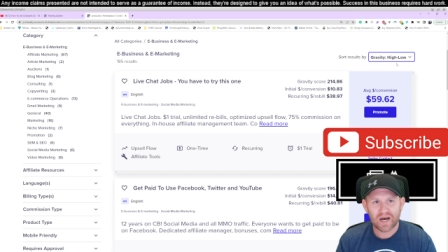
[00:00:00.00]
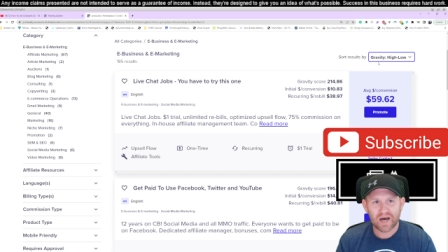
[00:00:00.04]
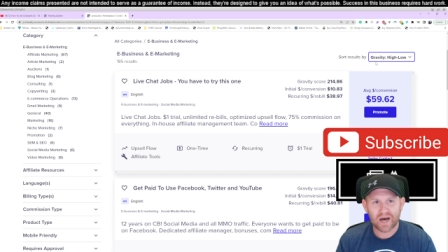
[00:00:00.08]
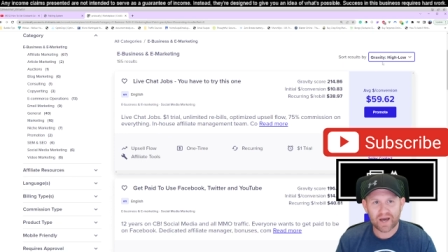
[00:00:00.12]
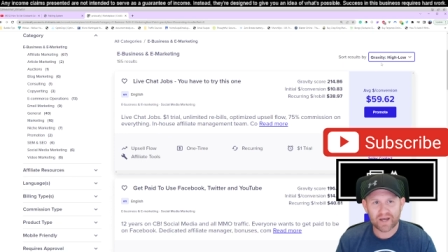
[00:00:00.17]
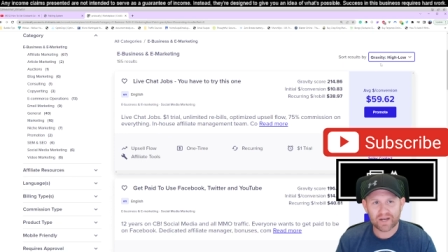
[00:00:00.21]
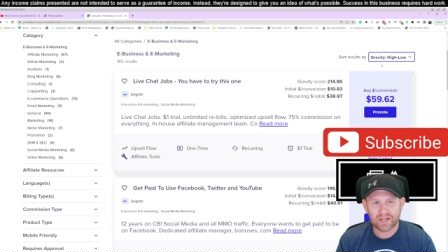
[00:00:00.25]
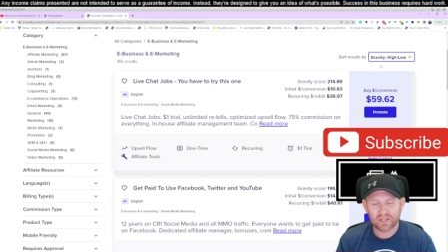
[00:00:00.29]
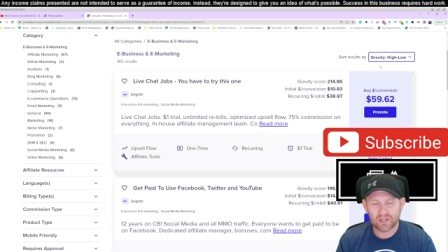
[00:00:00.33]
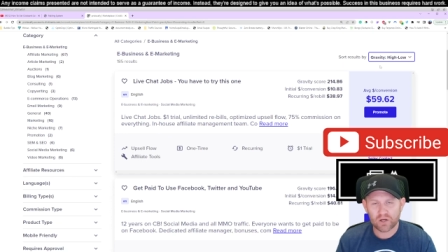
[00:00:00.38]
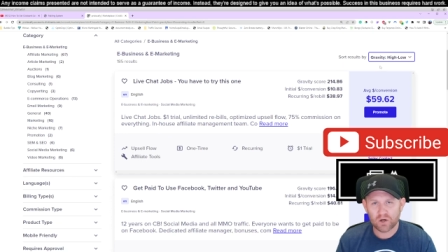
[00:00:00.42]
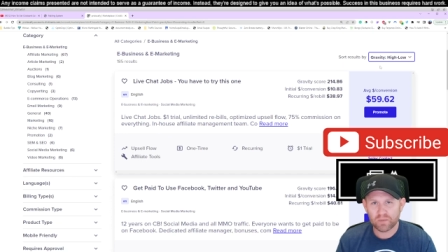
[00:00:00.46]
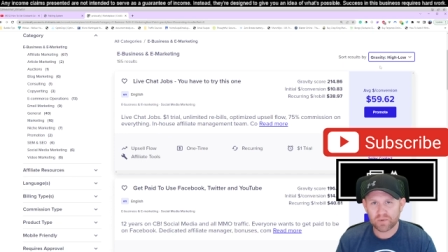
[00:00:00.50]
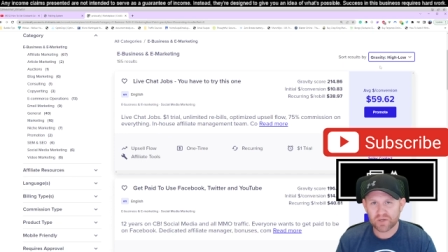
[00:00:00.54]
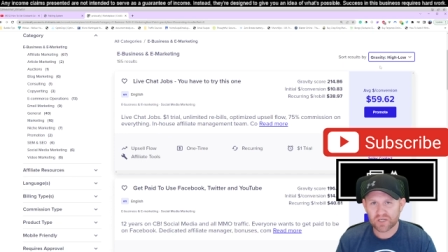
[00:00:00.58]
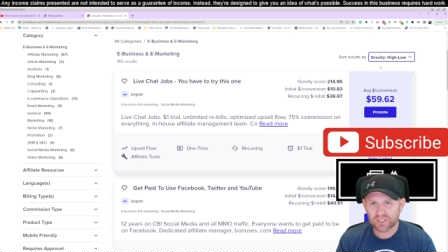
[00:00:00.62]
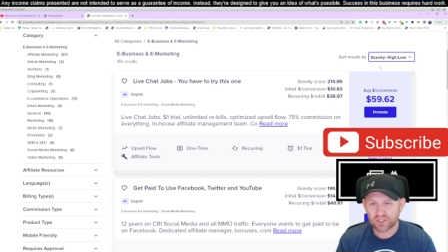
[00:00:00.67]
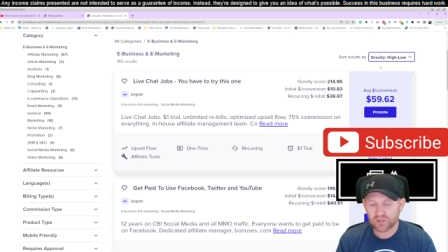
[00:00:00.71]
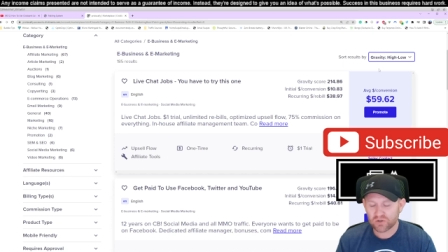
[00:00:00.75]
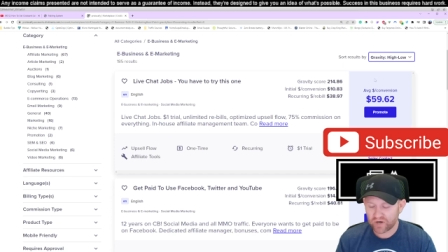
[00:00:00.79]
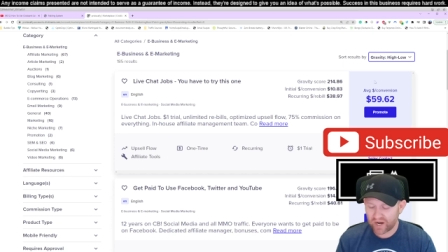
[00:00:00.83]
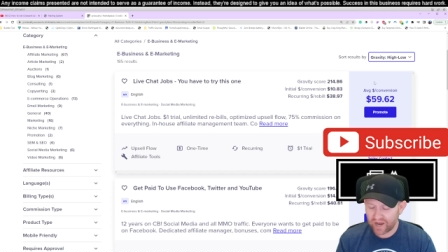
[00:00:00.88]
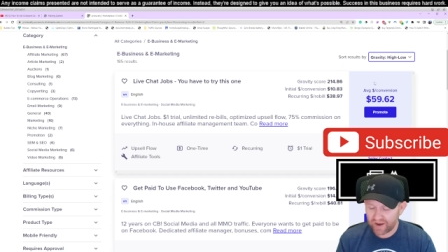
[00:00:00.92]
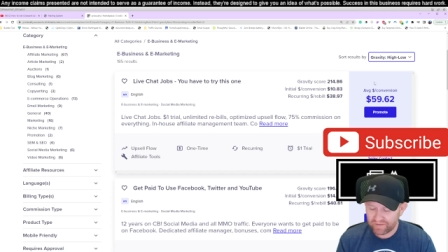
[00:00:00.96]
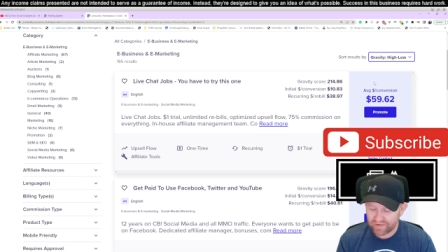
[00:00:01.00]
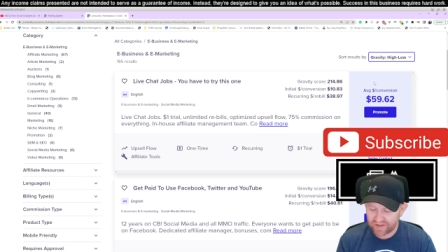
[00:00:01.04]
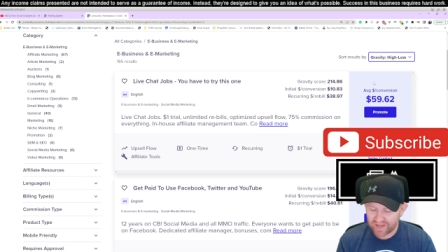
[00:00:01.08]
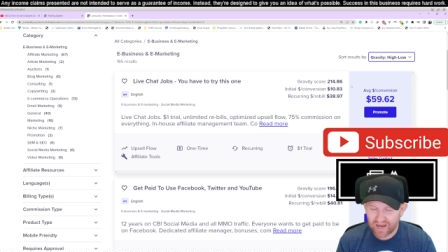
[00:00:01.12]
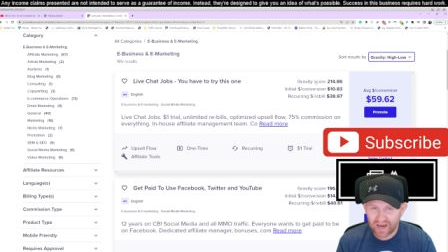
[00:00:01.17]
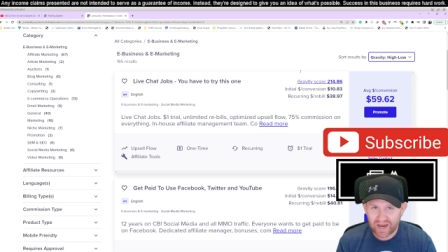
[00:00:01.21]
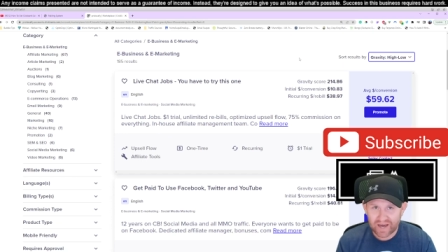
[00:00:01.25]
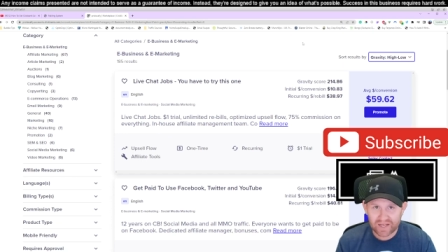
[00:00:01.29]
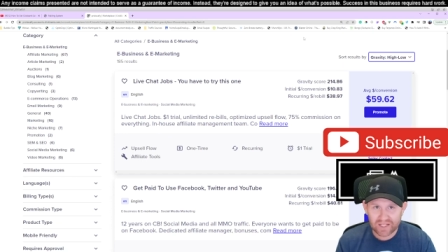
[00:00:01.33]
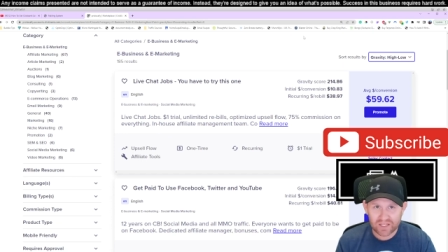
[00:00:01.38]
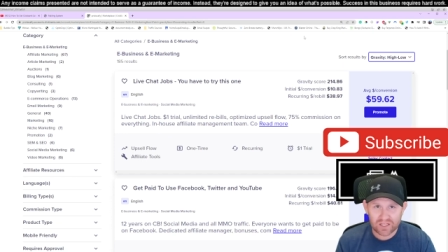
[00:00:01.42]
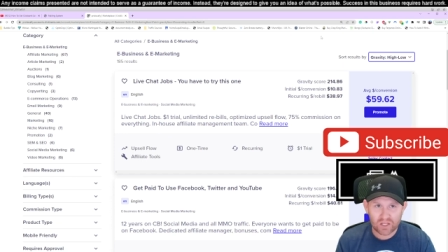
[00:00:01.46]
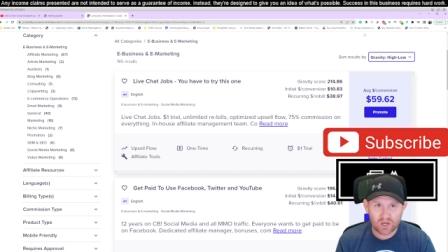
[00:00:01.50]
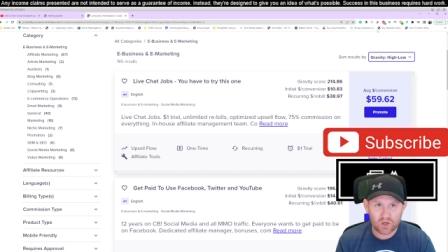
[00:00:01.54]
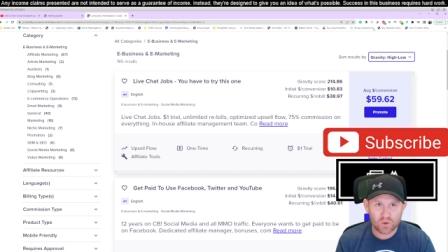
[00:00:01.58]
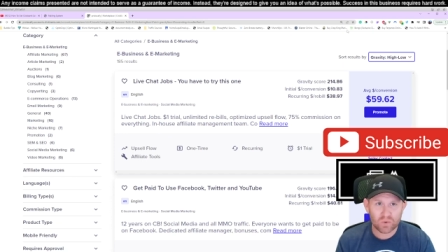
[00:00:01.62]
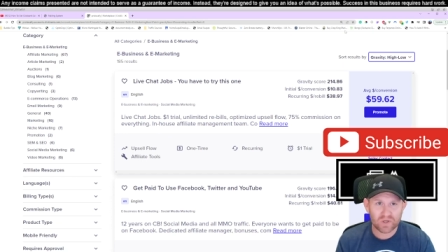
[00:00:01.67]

high to low. Because gravity high to low,